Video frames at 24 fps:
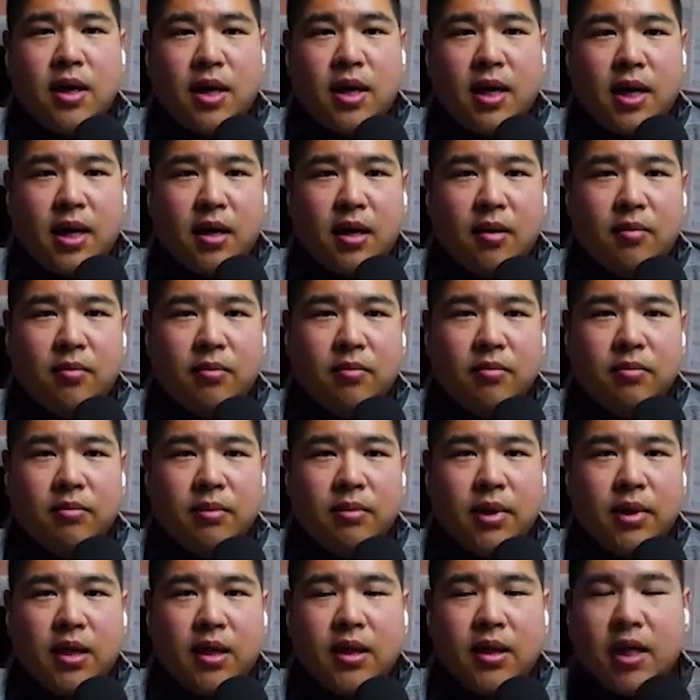Um,
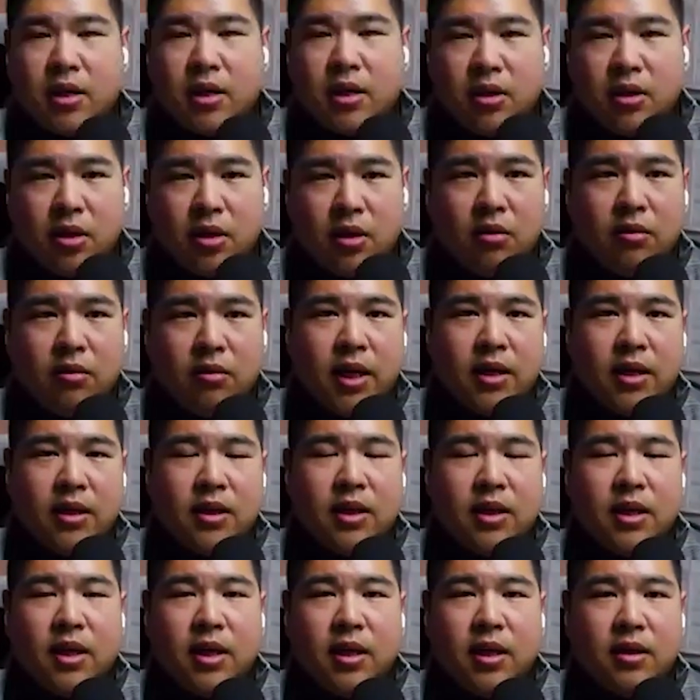and then you know
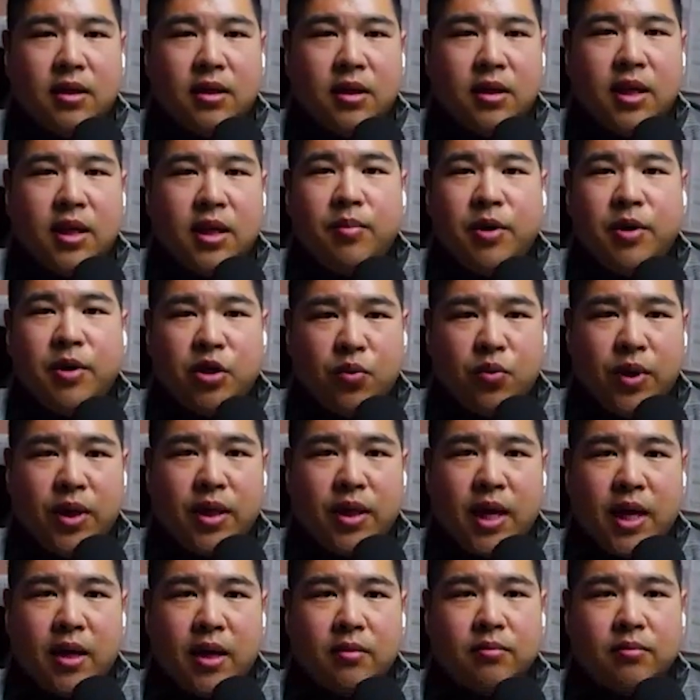anything in
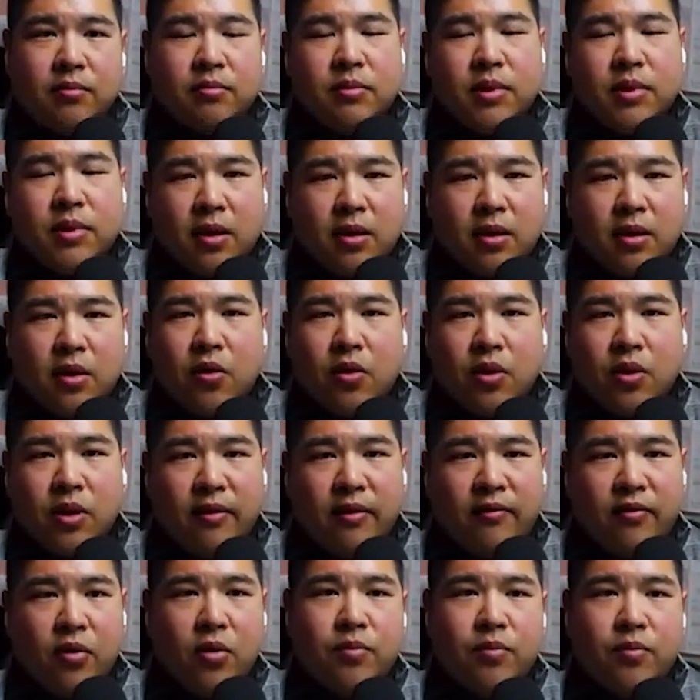between that. At a lower
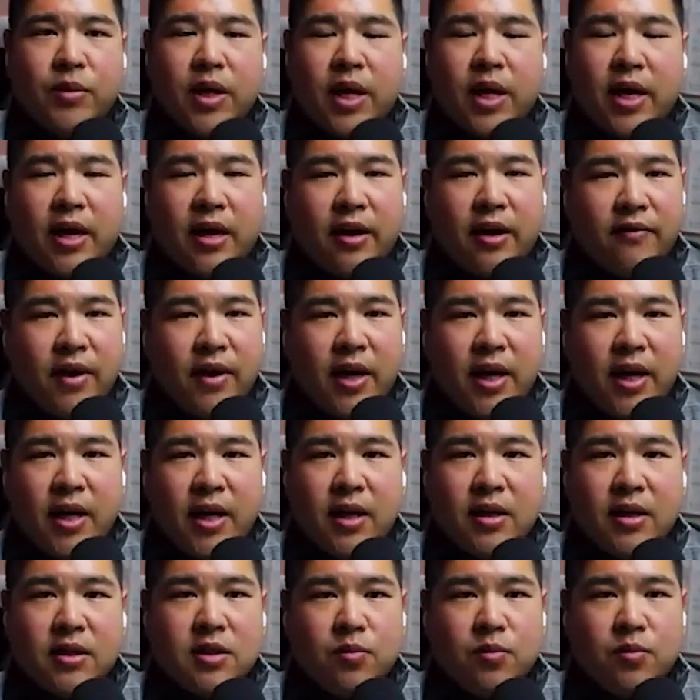level, I have
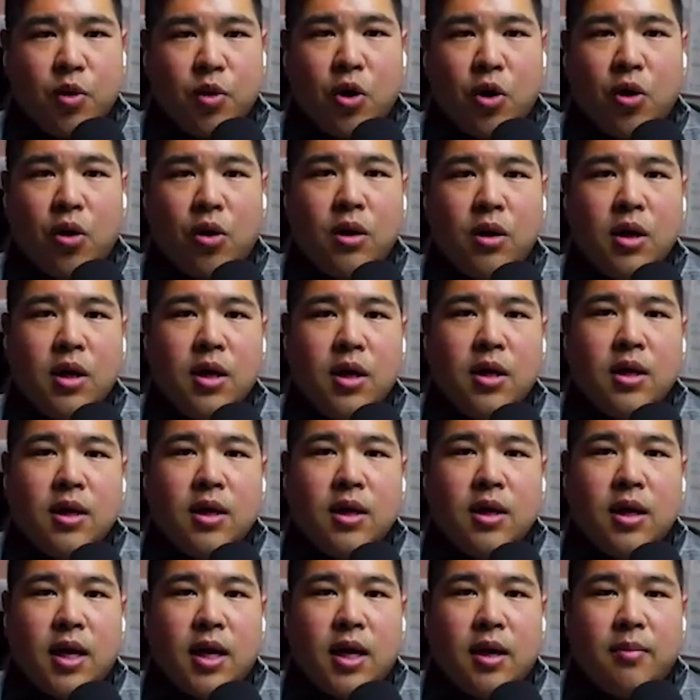a small
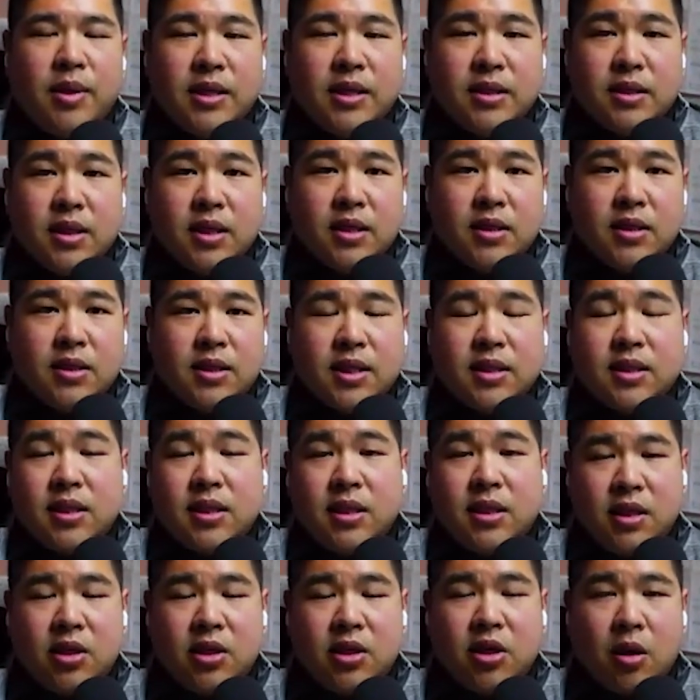uh, business that's
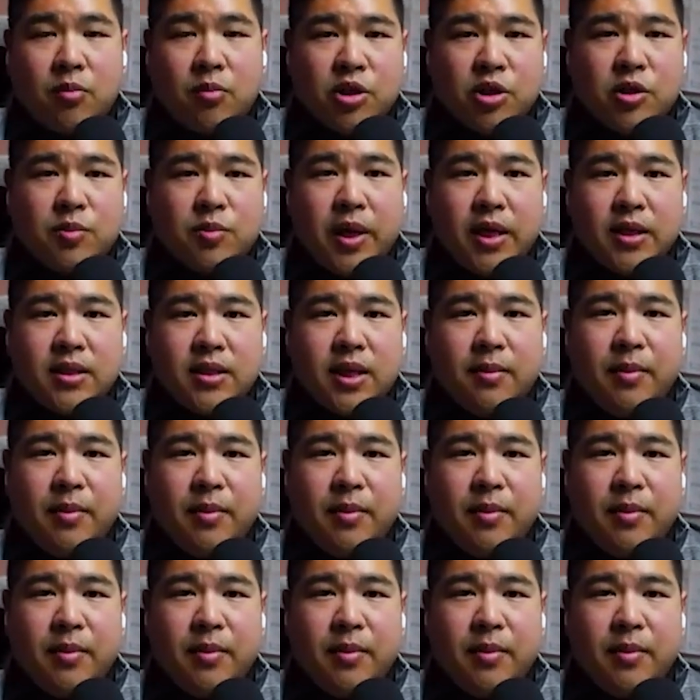e-commerce based.